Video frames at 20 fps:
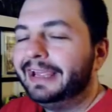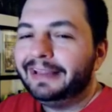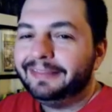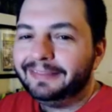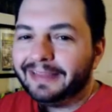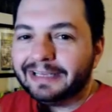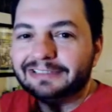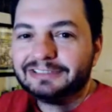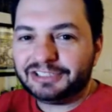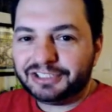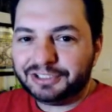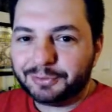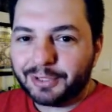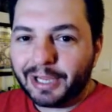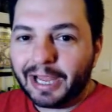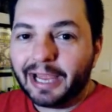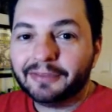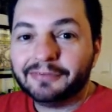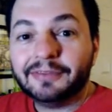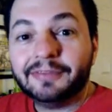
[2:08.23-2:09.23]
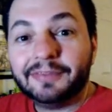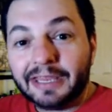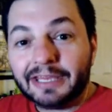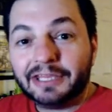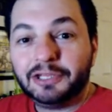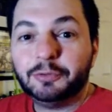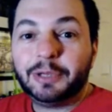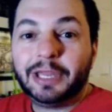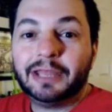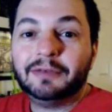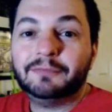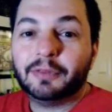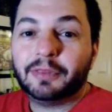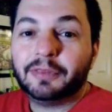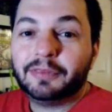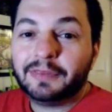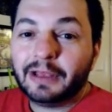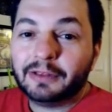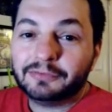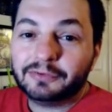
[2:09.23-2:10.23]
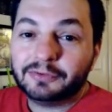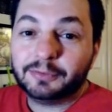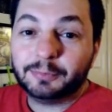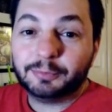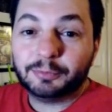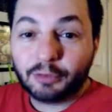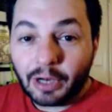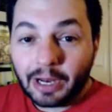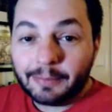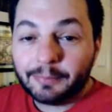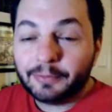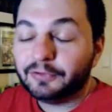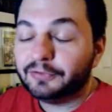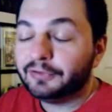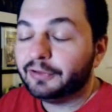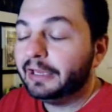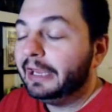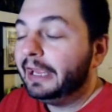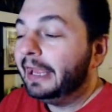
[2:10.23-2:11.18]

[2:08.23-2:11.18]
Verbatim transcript: Thanks to you guys, and thank you again for the thousand subscribers.